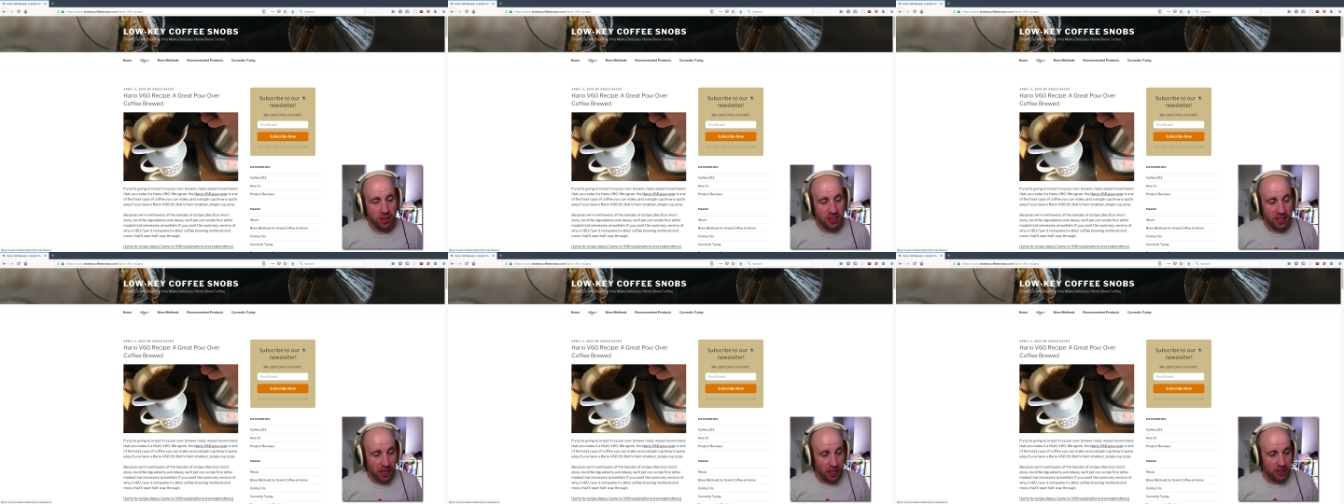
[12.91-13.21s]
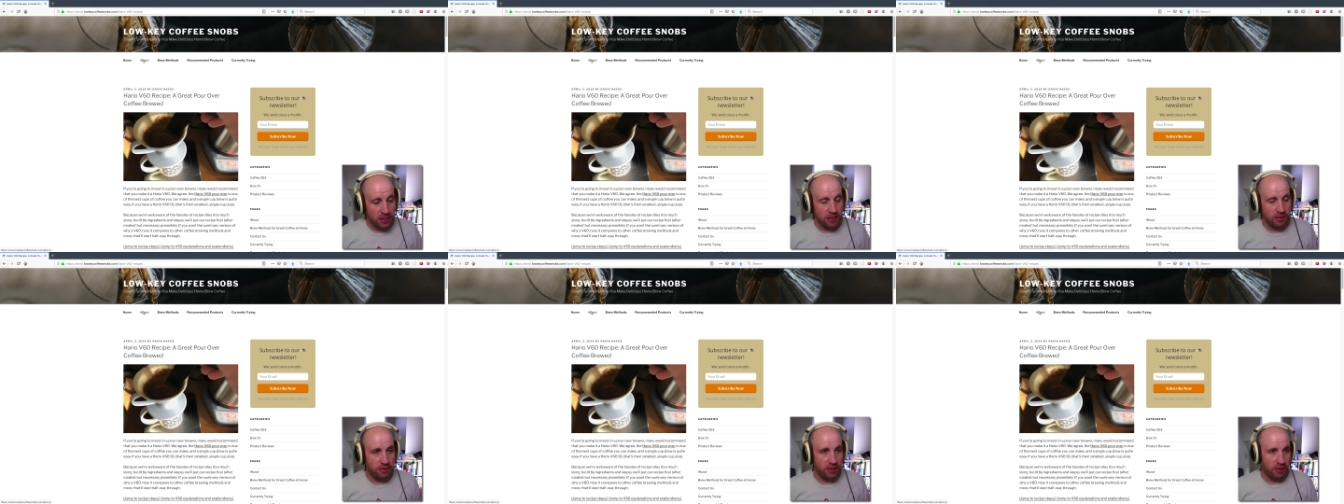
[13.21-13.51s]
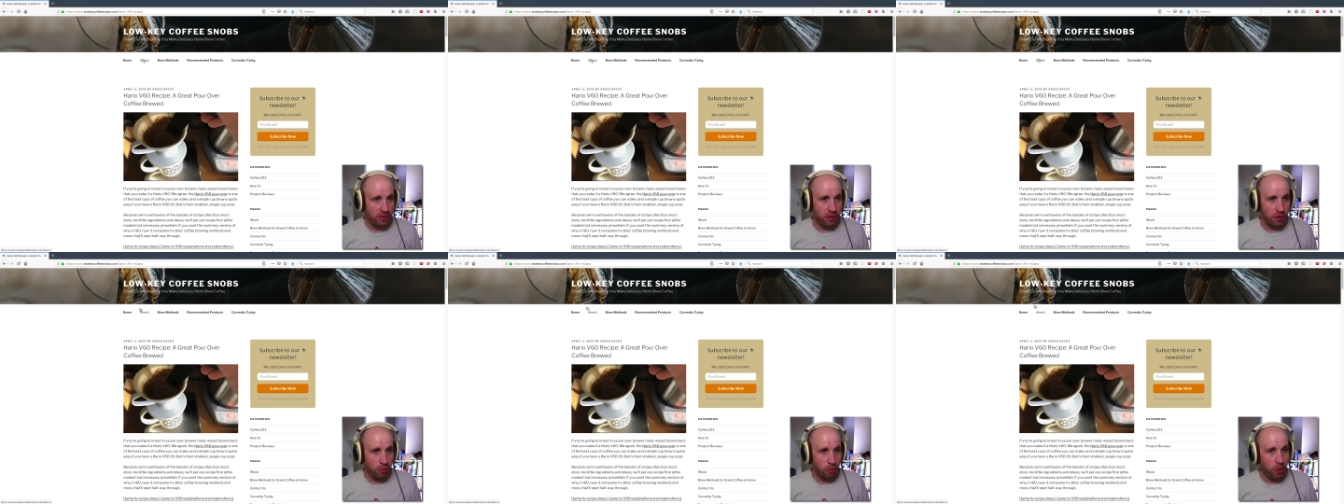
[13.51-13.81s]
tons of
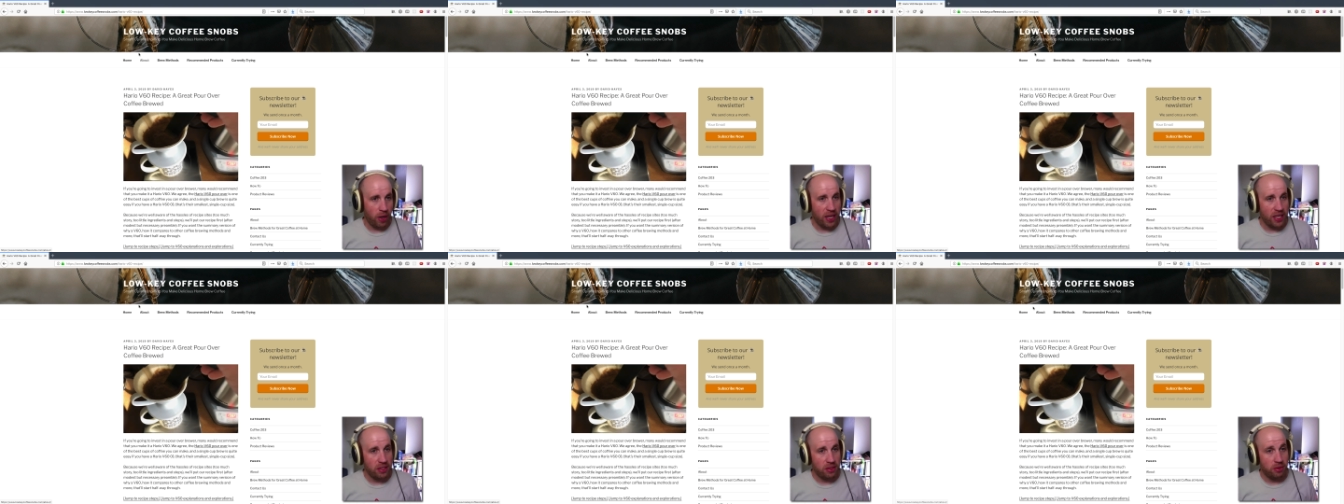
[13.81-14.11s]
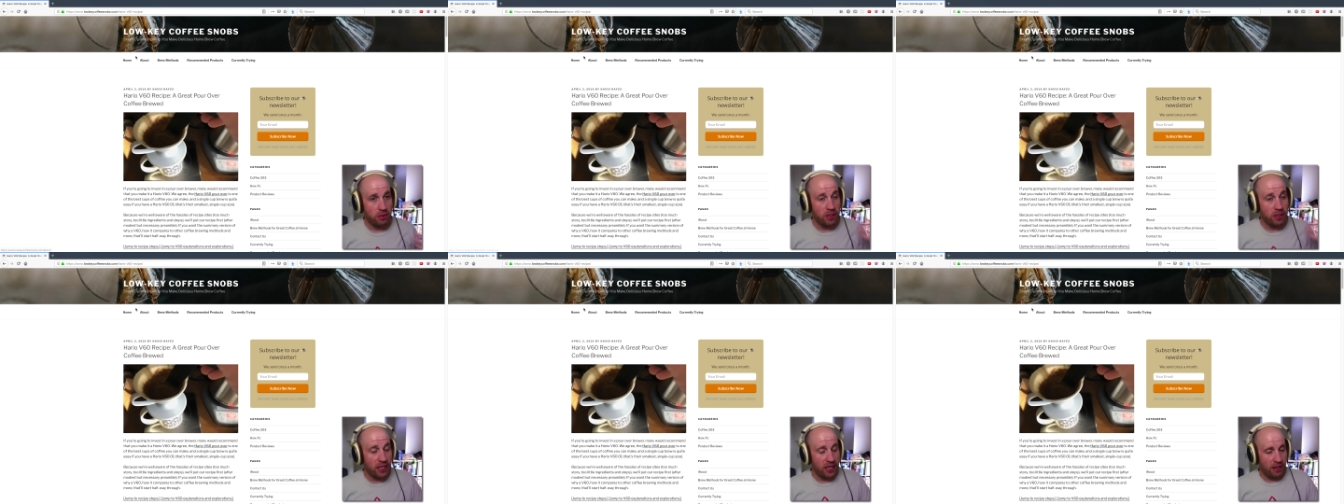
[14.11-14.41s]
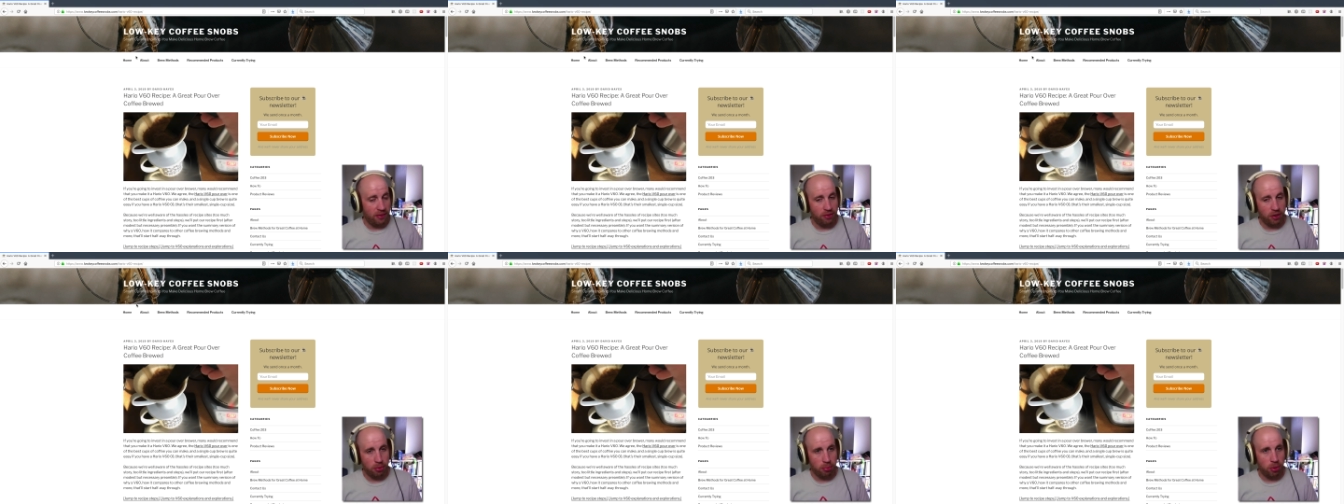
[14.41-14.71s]
different ways you can
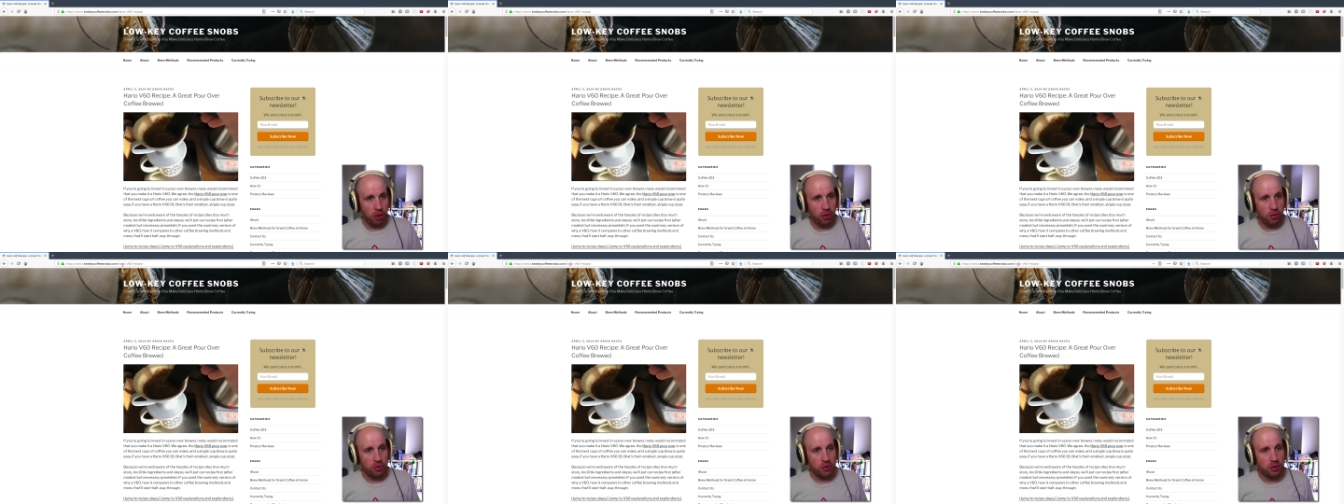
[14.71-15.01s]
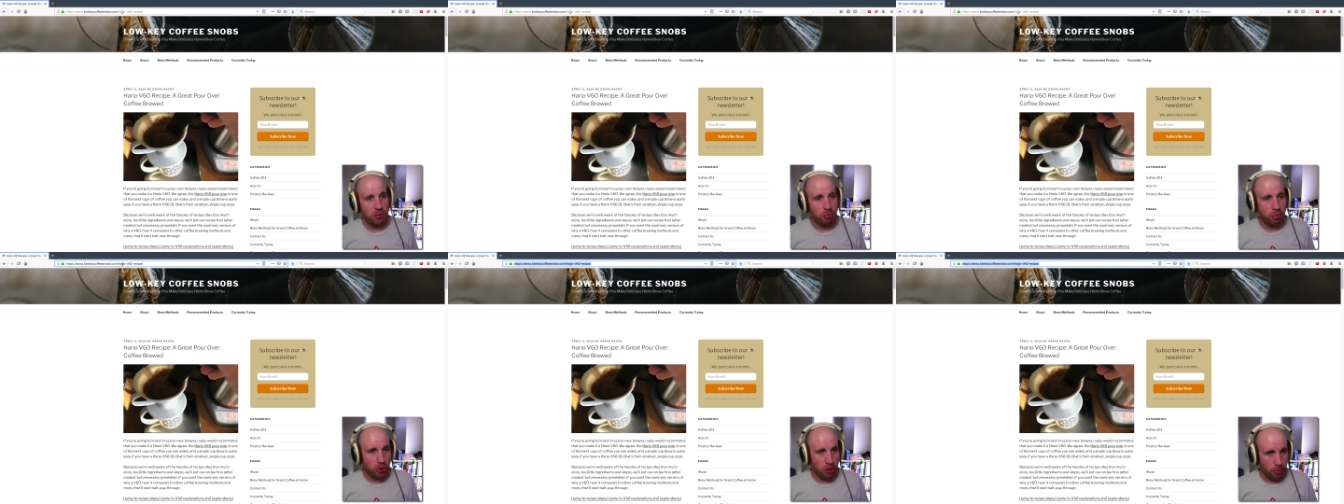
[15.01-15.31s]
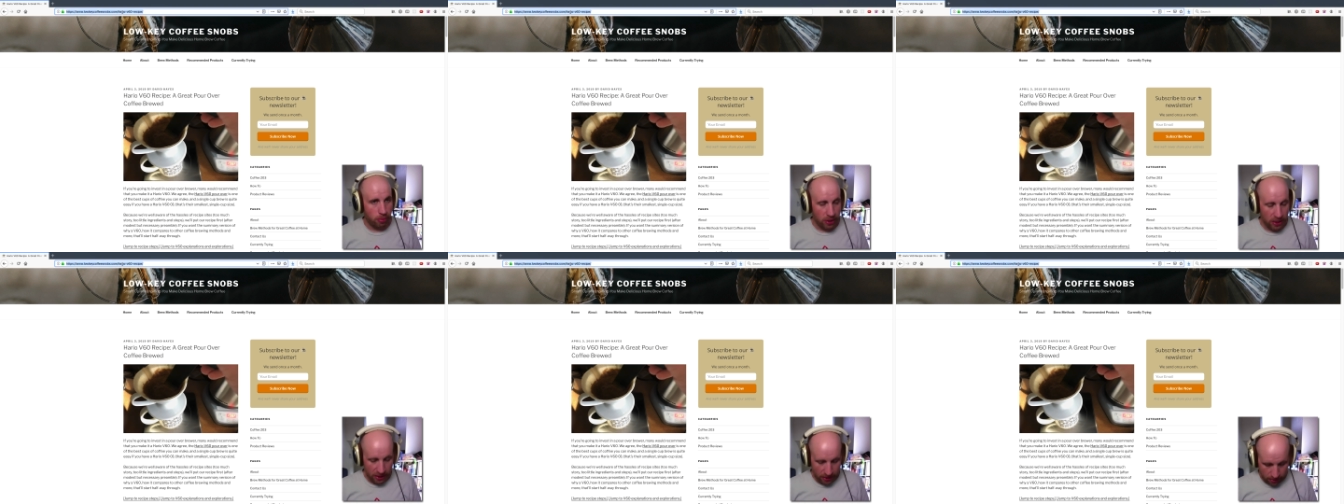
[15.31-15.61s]
have your posts
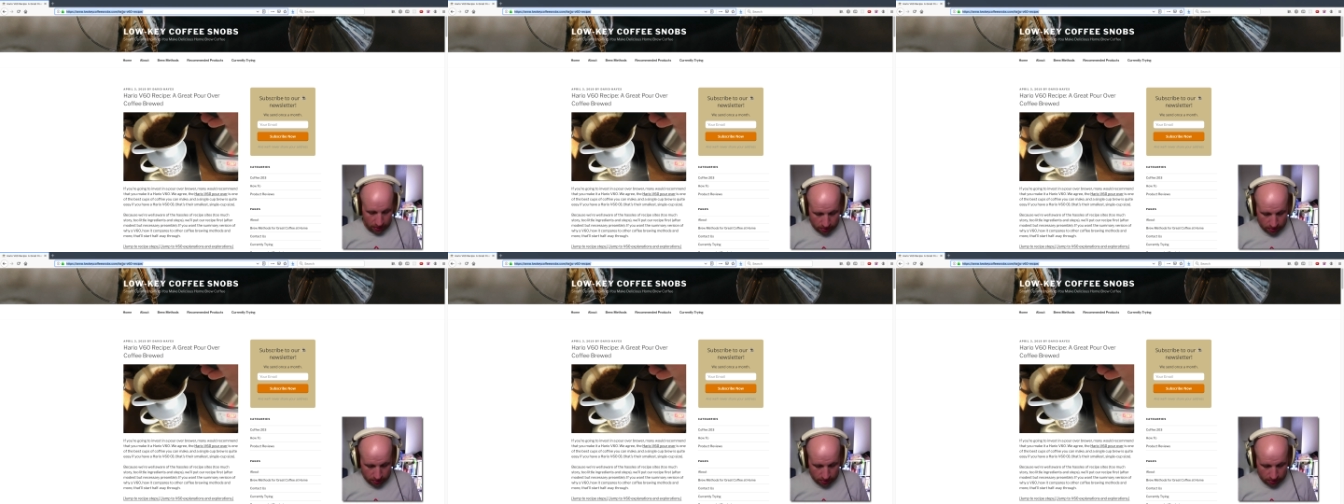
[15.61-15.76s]
permalinked.